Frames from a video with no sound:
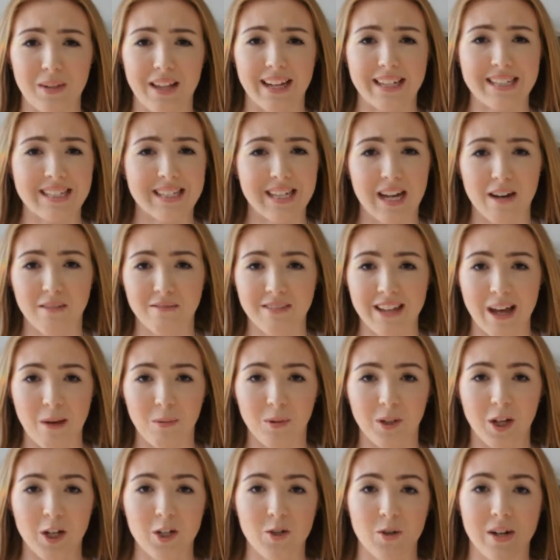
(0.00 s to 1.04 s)
like stuff that,
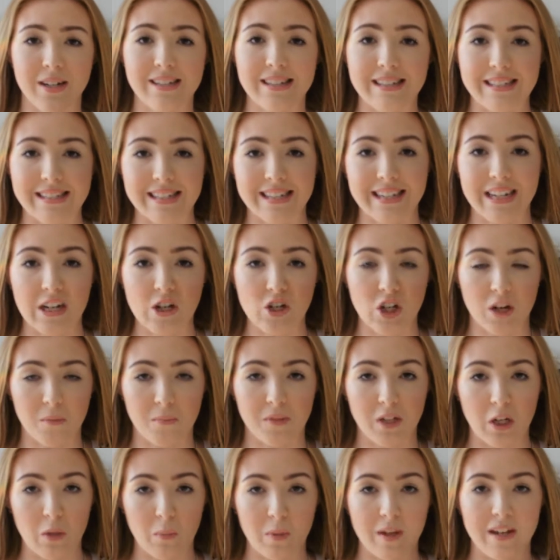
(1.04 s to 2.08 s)
we'll go straight to the city, shop
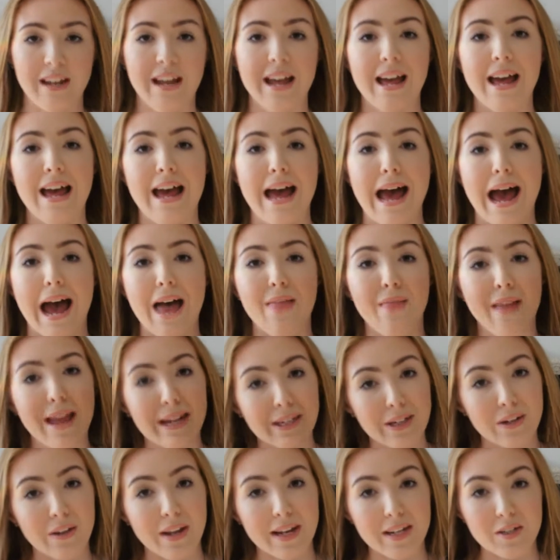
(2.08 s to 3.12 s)
a little bit, and then
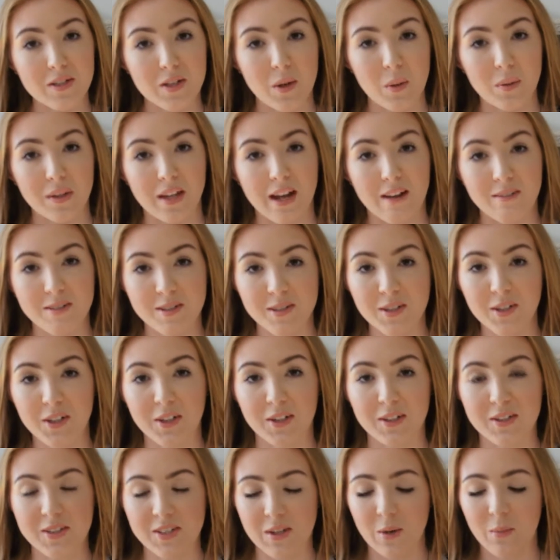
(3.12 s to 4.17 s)
go to the Easter Show in the
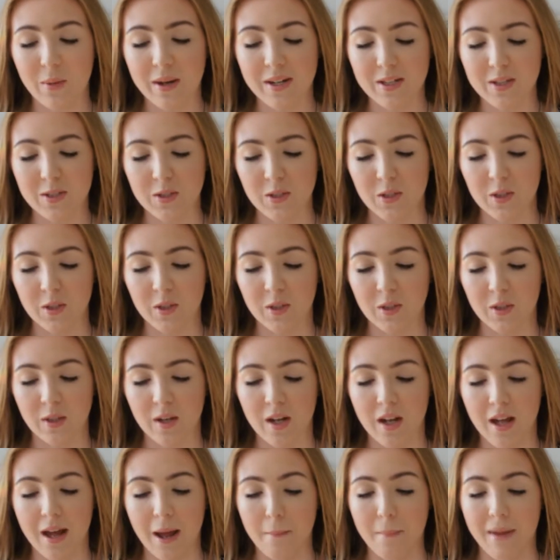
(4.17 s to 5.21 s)
afternoon. So we went
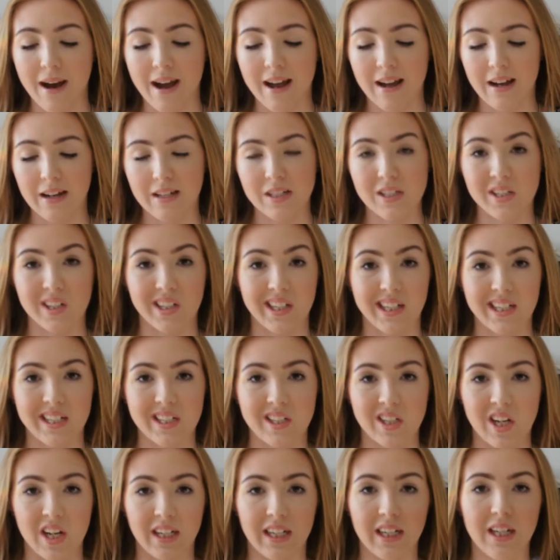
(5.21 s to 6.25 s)
to, my sorry it's
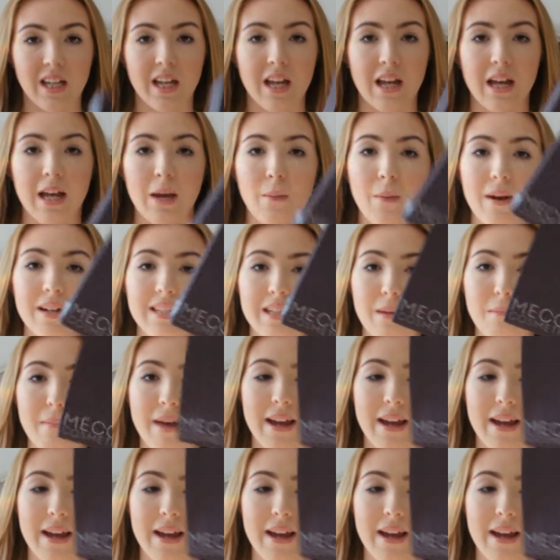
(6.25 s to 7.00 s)
dirty, went to